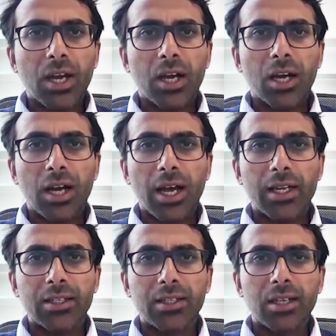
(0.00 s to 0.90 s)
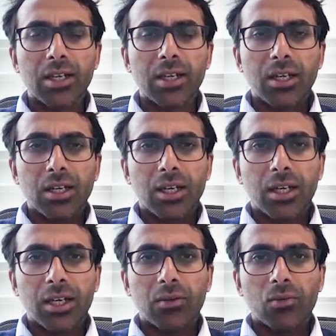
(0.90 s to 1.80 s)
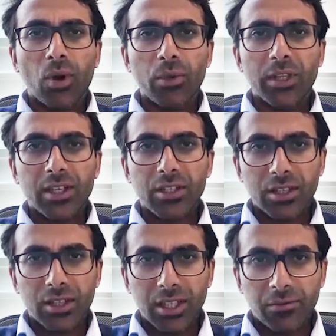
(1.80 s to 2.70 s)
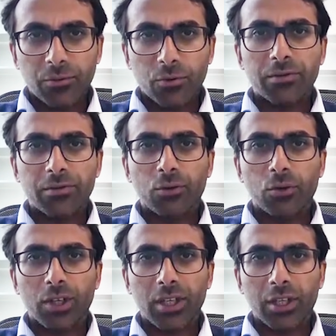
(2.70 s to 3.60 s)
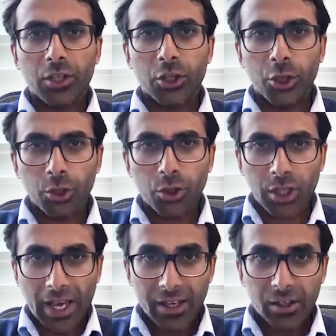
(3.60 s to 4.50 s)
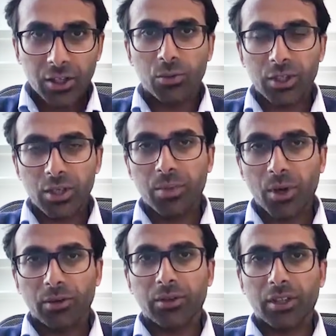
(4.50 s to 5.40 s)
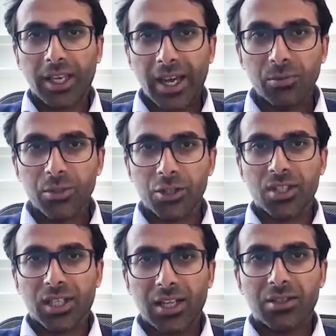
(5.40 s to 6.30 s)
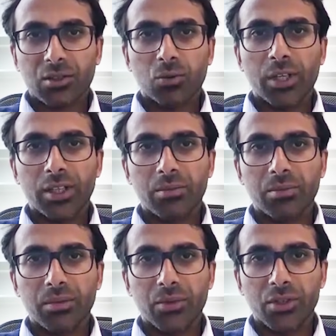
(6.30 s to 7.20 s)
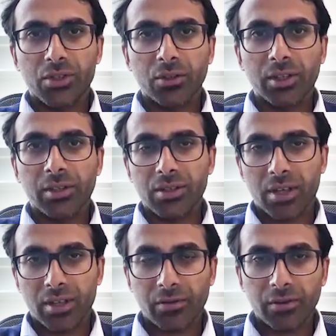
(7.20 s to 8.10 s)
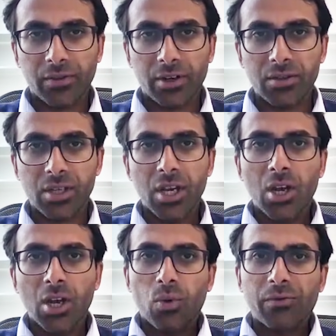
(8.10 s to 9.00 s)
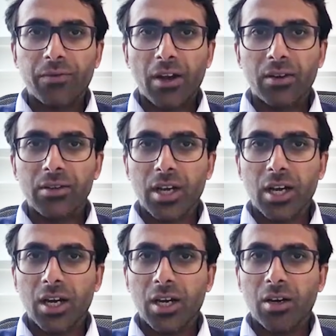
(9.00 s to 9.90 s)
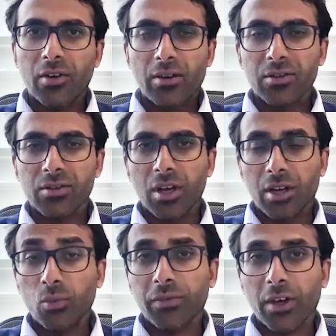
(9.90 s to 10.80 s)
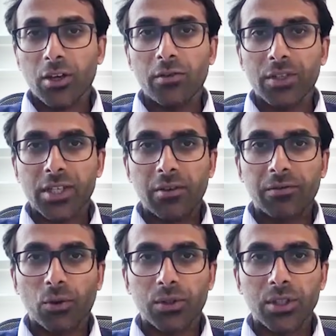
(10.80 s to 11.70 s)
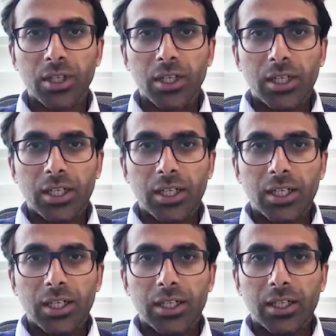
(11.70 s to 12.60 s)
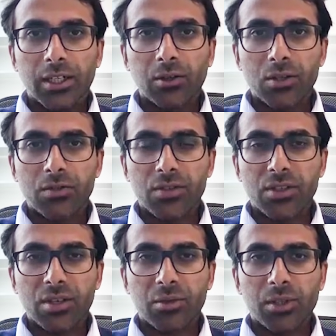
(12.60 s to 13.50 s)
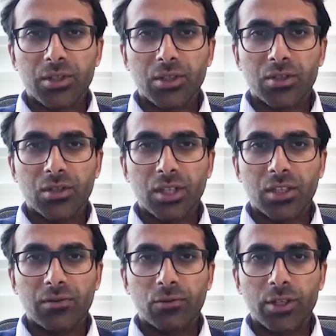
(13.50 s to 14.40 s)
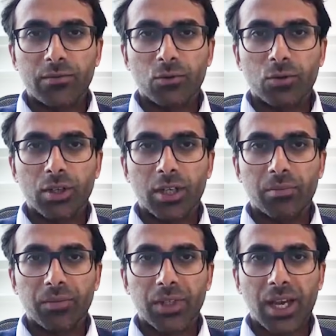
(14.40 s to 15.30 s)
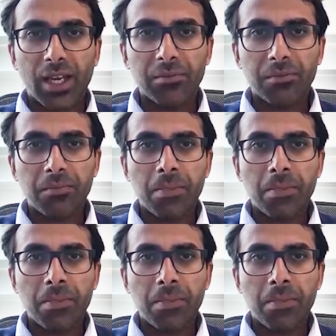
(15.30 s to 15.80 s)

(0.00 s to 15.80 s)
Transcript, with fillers: and uh, when we then did the E484Q, K and Q, we did both the K, which is the classical one in the Brazil and South African variants, we found uh, around uh, we found over tenfold uh, uh, loss of susceptibility to the E484K. Um,